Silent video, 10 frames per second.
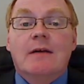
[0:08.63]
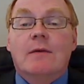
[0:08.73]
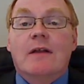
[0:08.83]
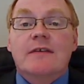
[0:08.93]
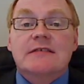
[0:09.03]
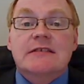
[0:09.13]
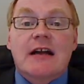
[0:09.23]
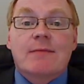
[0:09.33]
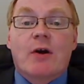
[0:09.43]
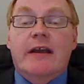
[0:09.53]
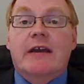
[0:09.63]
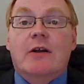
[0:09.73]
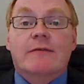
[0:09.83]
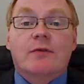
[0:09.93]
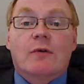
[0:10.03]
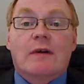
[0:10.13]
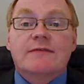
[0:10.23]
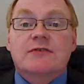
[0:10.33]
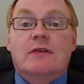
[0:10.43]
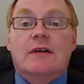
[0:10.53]
Well, the stock market got off to a
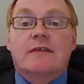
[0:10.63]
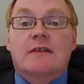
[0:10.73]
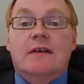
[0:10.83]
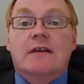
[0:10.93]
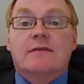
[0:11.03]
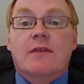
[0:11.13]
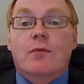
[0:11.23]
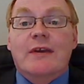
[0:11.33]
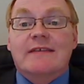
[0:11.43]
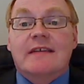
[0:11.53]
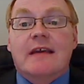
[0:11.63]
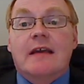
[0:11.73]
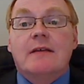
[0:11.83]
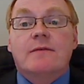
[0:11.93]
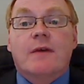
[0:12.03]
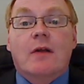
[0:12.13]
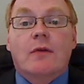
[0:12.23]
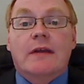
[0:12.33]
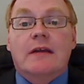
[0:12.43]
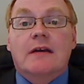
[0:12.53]
rough start uh, to the week today
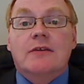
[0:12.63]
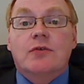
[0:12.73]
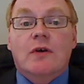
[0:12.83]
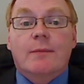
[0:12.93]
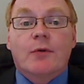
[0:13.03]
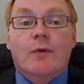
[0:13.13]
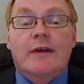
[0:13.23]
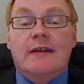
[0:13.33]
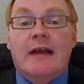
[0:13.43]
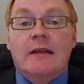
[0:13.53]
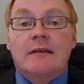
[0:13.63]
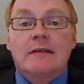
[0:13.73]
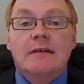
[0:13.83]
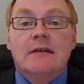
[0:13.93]
following uh, Europe on the way down.